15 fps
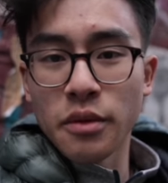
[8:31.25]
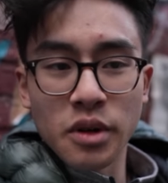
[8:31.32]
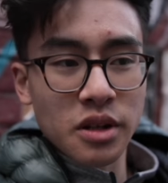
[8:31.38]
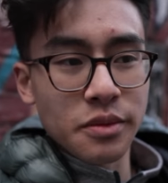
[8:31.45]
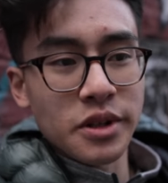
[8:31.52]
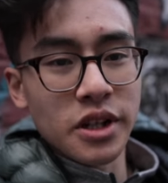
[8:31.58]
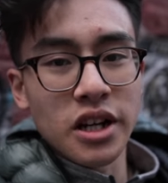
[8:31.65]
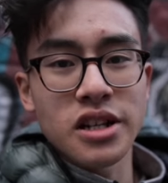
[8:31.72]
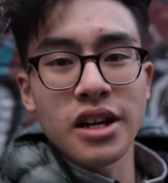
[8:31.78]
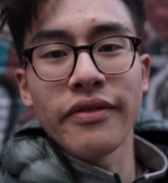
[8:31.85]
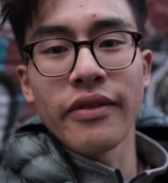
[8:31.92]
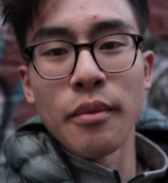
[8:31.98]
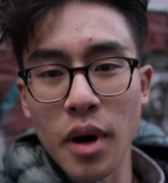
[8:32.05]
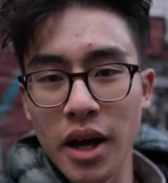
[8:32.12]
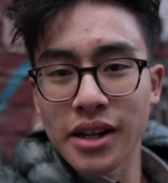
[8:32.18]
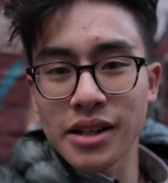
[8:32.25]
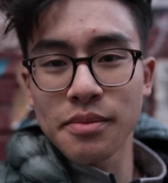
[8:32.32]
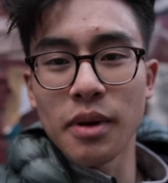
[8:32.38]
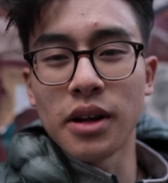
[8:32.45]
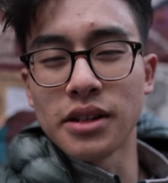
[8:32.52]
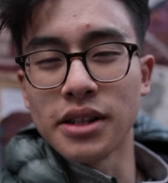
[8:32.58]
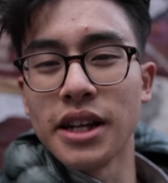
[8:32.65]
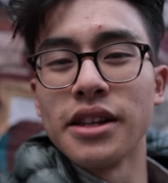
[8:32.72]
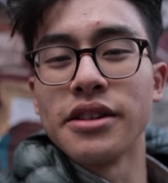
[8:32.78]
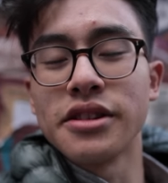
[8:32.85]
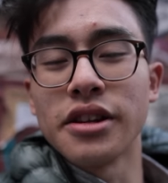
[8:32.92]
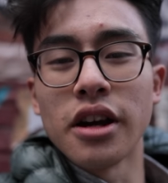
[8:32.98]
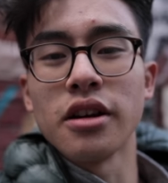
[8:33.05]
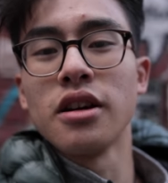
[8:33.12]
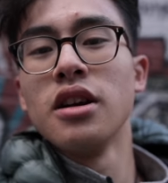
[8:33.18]
because we don't actually have the mics plugged in.
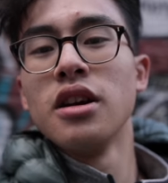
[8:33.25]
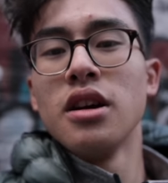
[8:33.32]
So